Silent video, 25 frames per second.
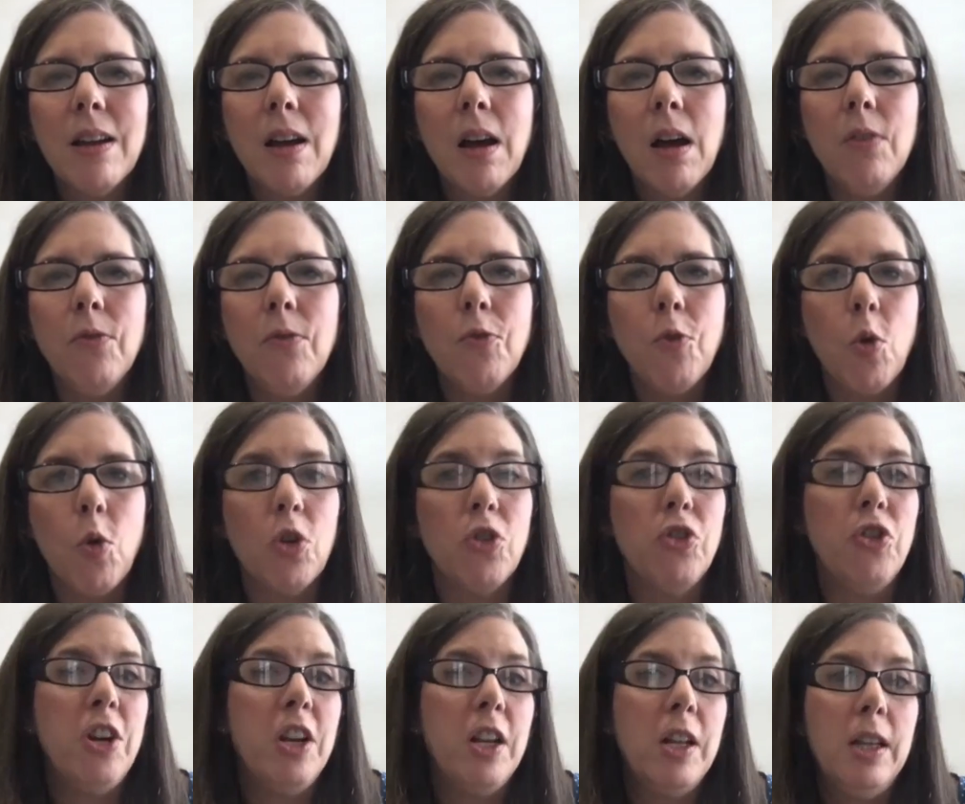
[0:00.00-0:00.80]

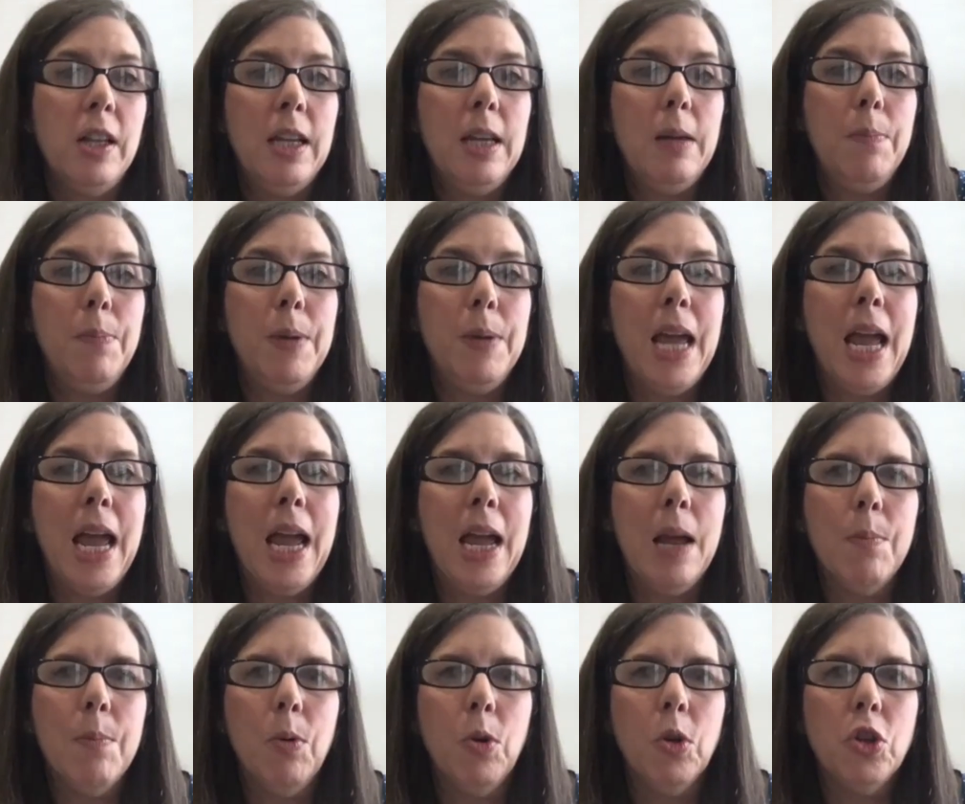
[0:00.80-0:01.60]
unfortunately, be
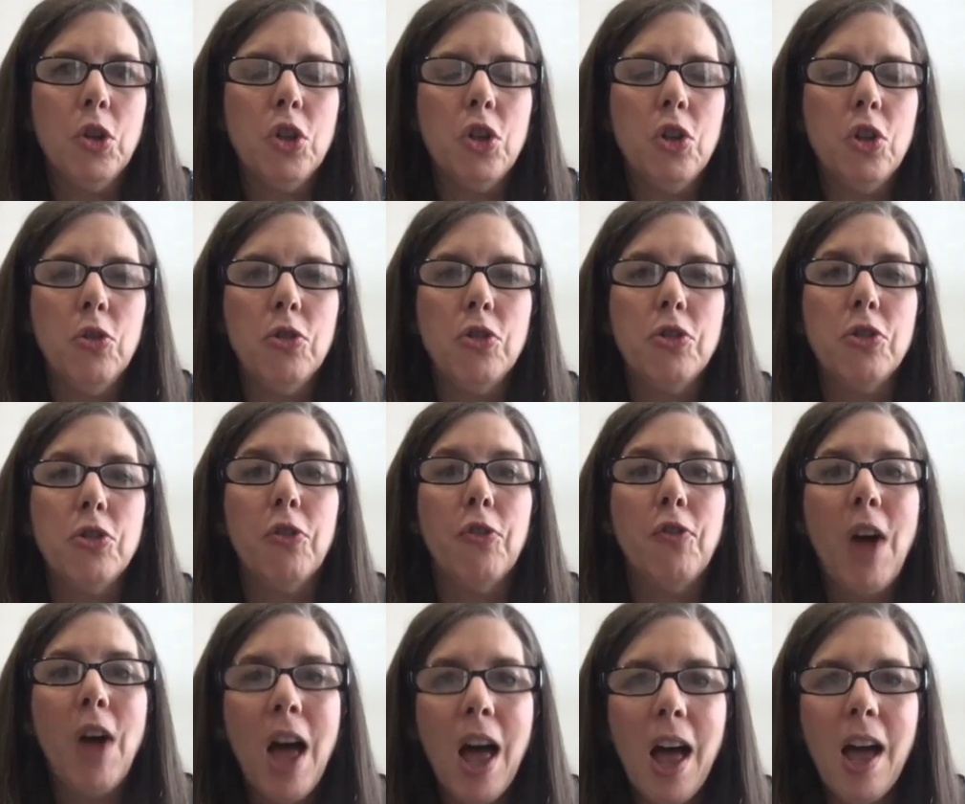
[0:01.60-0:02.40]
able to
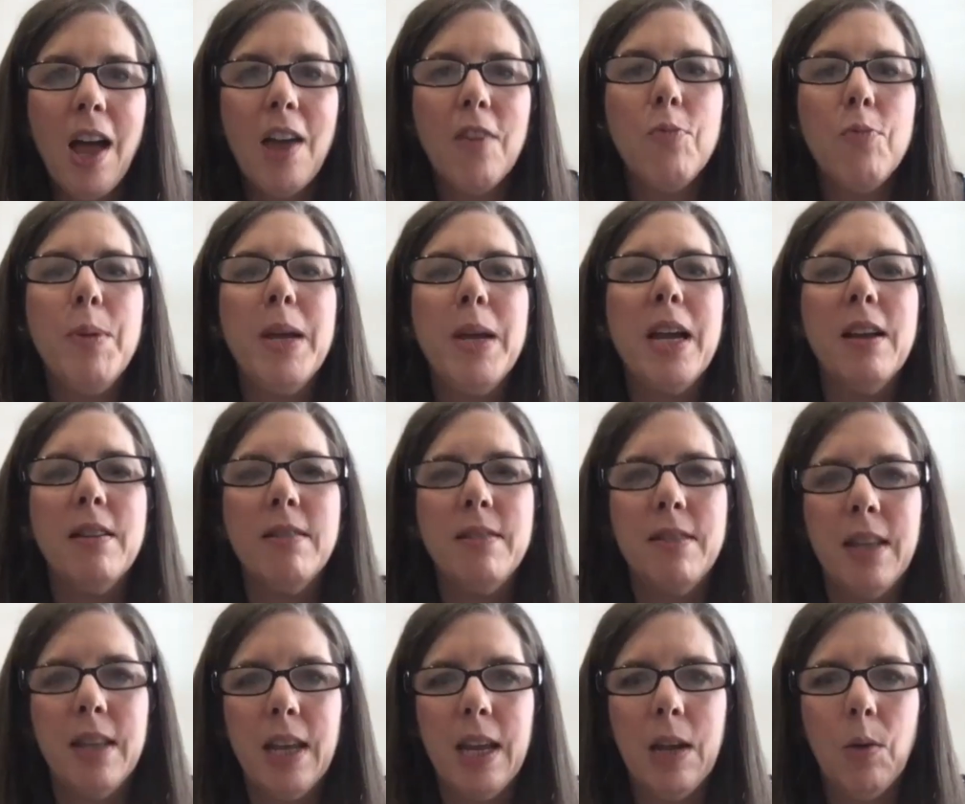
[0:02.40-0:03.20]
survive
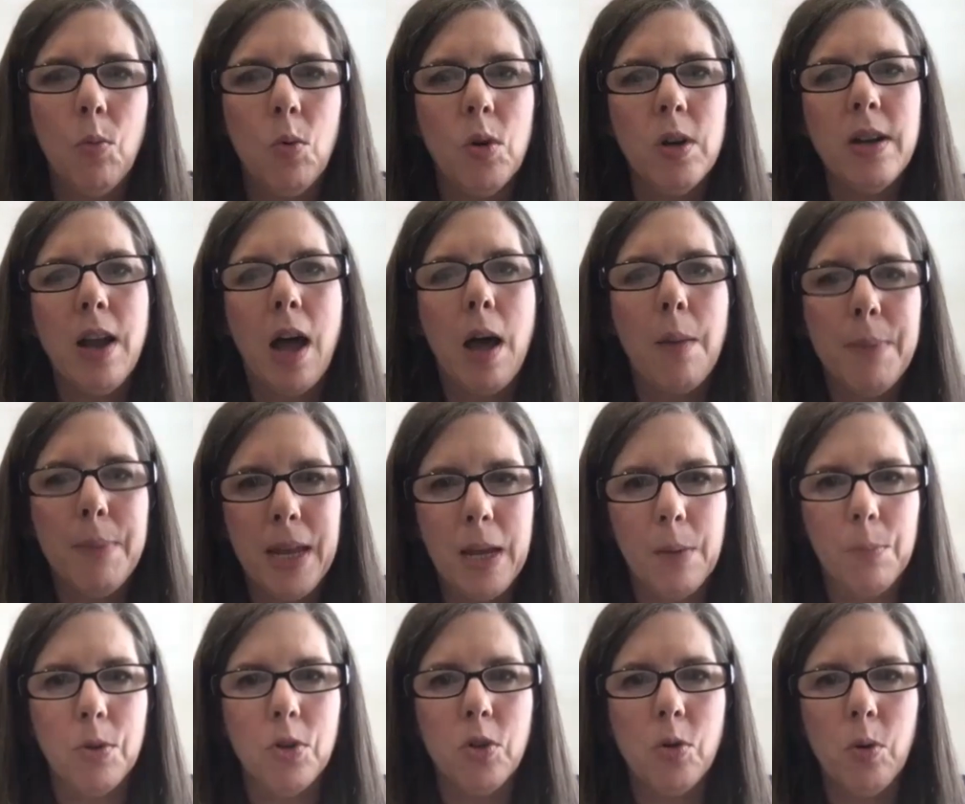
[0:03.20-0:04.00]
because it would not be
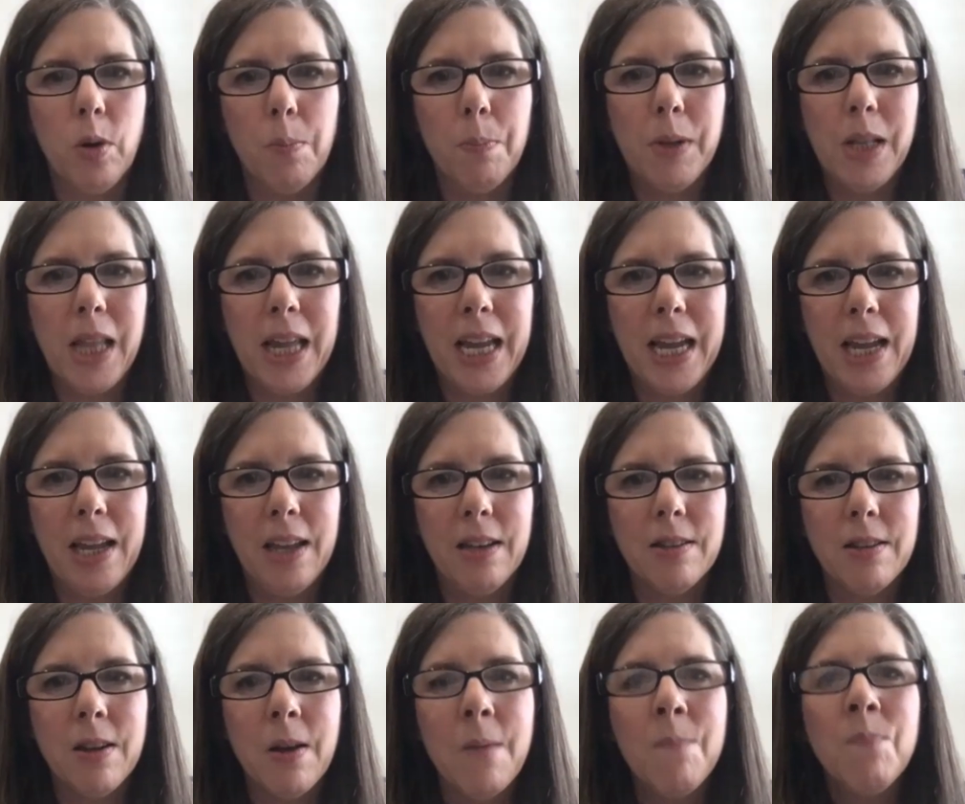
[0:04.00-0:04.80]
able to implant.